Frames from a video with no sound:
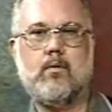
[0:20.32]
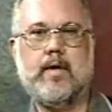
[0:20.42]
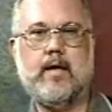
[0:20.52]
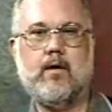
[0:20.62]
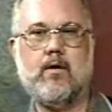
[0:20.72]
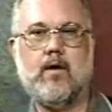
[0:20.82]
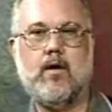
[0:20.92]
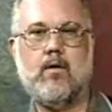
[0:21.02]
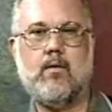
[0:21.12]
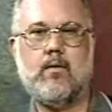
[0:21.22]
We are
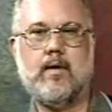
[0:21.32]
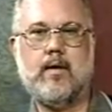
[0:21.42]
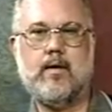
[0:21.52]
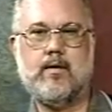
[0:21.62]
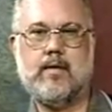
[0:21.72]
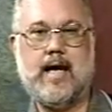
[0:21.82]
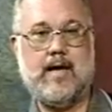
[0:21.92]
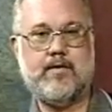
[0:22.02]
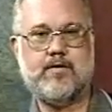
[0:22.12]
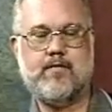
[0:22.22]
all
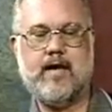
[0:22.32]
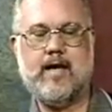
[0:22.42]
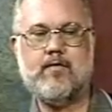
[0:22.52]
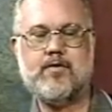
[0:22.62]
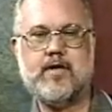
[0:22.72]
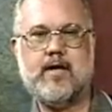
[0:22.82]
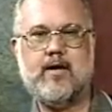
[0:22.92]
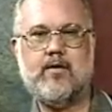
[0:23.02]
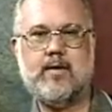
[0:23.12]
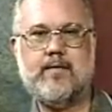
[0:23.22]
Ivan survivors
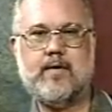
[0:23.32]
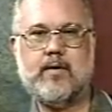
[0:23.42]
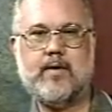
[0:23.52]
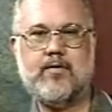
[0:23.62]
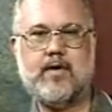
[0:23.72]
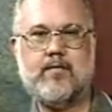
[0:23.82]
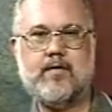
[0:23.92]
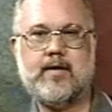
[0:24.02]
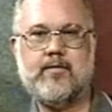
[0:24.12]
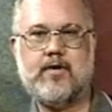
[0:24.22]
now. I think we can
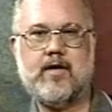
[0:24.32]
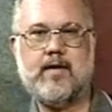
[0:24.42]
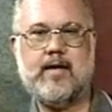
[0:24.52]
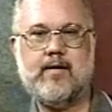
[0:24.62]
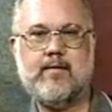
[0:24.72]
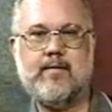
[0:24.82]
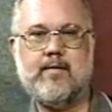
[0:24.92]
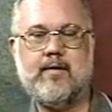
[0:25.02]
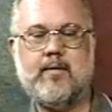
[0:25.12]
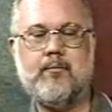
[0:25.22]
safely say that.
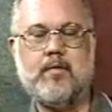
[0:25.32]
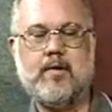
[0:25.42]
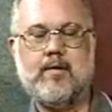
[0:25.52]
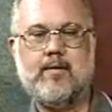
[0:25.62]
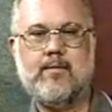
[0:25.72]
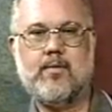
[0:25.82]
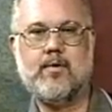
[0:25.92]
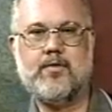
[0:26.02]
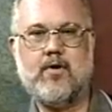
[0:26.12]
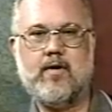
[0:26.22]

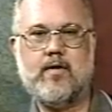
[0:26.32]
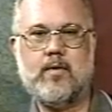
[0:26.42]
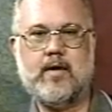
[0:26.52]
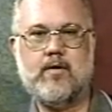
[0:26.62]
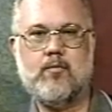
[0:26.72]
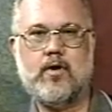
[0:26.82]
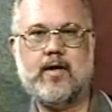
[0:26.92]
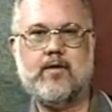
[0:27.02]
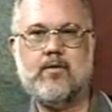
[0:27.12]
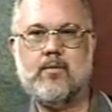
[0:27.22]
We're sorry that we couldn't
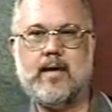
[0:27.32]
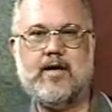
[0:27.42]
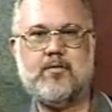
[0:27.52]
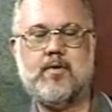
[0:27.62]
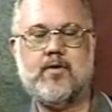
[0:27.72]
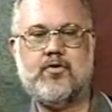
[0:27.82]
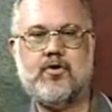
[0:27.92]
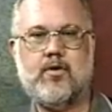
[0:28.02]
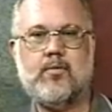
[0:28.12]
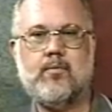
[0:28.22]
bring you last month's
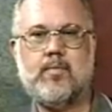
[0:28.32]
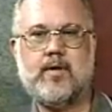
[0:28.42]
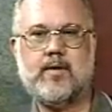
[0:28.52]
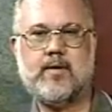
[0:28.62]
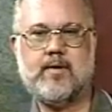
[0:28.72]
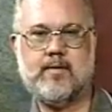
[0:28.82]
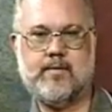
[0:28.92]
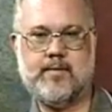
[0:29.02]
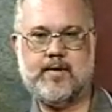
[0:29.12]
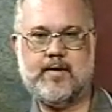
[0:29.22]
show, but
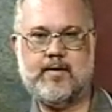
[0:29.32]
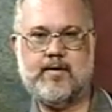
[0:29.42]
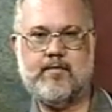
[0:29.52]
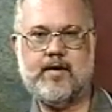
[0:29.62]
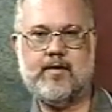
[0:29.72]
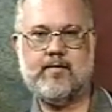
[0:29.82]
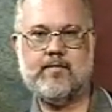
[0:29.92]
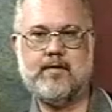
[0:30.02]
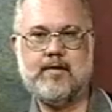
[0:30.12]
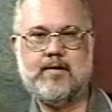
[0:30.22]
the advent
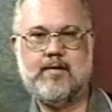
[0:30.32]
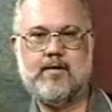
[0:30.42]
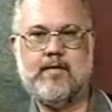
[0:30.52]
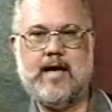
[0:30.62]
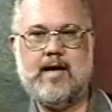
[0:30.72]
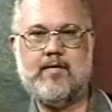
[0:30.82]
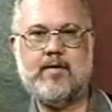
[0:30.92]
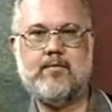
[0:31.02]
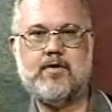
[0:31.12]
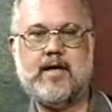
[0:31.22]
of
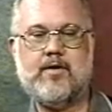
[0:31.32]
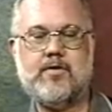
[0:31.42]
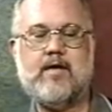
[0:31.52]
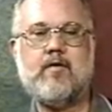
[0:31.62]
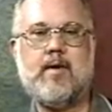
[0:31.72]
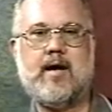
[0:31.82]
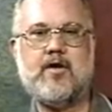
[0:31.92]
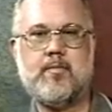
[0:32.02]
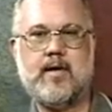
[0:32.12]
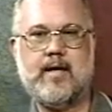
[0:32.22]
Ivan changed
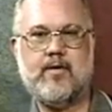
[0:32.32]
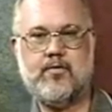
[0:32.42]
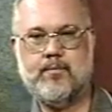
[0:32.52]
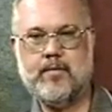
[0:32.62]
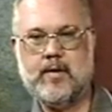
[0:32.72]
everybody's plans.